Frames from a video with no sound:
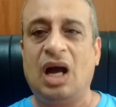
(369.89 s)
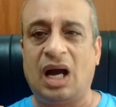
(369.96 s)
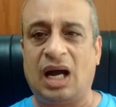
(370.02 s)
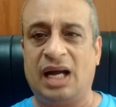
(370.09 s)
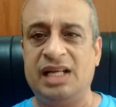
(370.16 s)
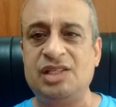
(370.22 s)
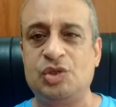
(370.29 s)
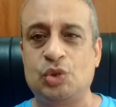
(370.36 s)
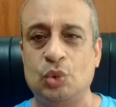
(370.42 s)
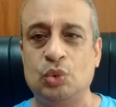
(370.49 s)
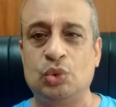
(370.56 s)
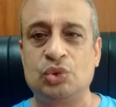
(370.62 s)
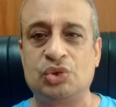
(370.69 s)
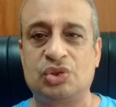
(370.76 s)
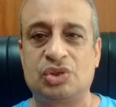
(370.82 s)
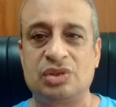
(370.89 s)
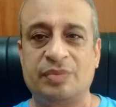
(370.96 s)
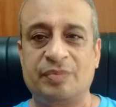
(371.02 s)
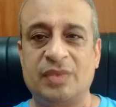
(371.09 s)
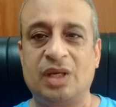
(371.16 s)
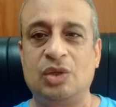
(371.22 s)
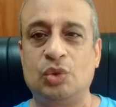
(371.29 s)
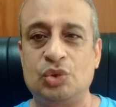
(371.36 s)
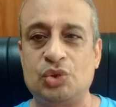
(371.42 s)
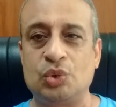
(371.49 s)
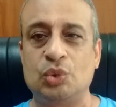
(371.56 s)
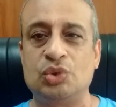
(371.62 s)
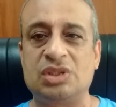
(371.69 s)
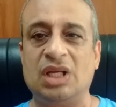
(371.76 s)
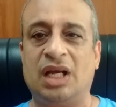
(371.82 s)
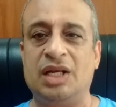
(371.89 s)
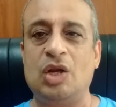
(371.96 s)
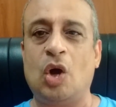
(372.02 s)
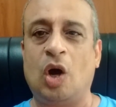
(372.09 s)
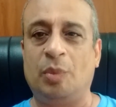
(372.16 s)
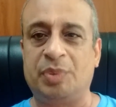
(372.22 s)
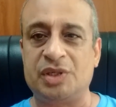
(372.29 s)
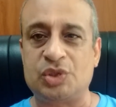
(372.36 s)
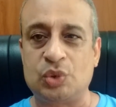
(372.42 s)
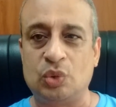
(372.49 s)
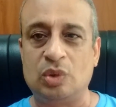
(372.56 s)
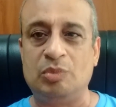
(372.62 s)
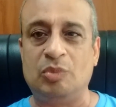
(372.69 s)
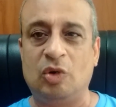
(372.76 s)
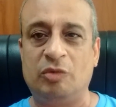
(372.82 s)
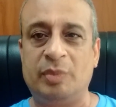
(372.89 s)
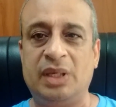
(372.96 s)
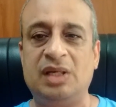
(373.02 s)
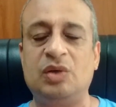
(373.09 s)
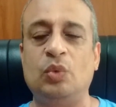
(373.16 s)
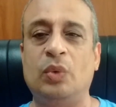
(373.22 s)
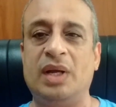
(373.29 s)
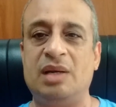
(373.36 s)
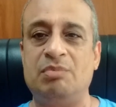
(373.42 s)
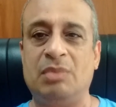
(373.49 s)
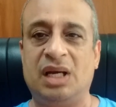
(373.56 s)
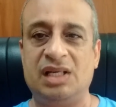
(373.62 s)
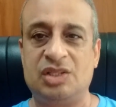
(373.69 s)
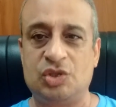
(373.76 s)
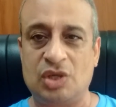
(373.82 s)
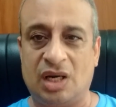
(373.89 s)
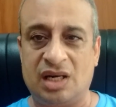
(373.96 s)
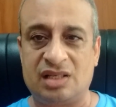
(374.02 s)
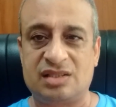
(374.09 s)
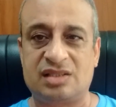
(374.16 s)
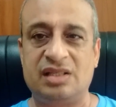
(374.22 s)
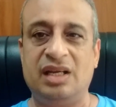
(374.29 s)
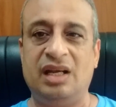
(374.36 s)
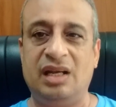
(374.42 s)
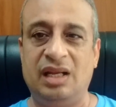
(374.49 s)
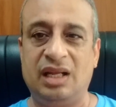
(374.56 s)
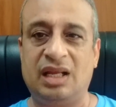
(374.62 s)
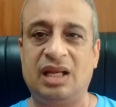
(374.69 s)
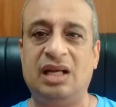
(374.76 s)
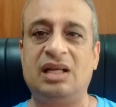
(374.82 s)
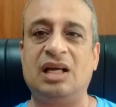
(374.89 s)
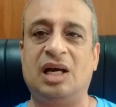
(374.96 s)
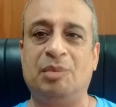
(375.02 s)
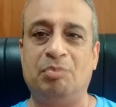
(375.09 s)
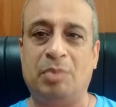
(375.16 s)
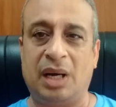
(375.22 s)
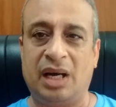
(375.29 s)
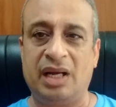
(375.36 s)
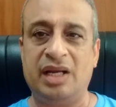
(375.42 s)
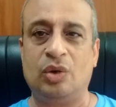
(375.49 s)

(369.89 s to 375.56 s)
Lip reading: I choose an opportune moment when my charts indicate a buy